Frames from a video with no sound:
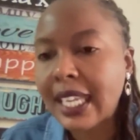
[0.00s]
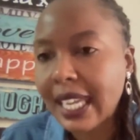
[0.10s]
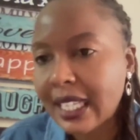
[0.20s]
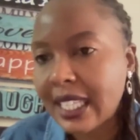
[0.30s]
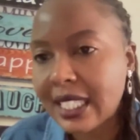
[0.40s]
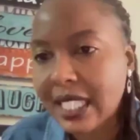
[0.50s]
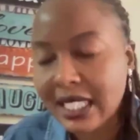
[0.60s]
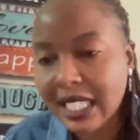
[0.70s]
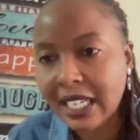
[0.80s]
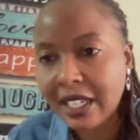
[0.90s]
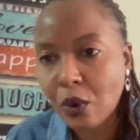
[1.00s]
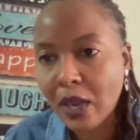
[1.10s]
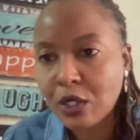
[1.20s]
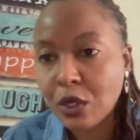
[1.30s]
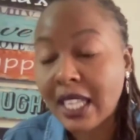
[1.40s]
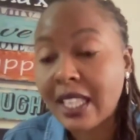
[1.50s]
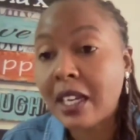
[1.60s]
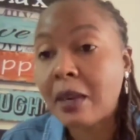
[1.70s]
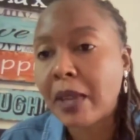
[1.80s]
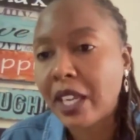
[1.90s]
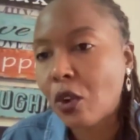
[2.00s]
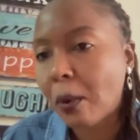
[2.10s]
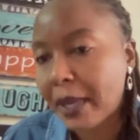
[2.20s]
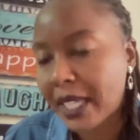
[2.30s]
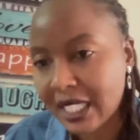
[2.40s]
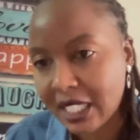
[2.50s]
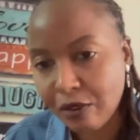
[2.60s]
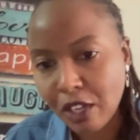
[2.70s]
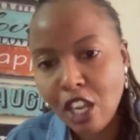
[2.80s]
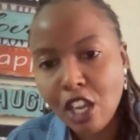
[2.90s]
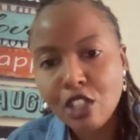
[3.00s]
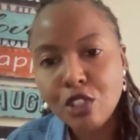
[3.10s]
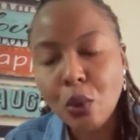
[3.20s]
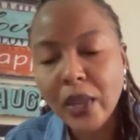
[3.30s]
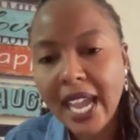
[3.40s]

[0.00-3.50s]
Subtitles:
get the skills that are required so that they remain competitive. So we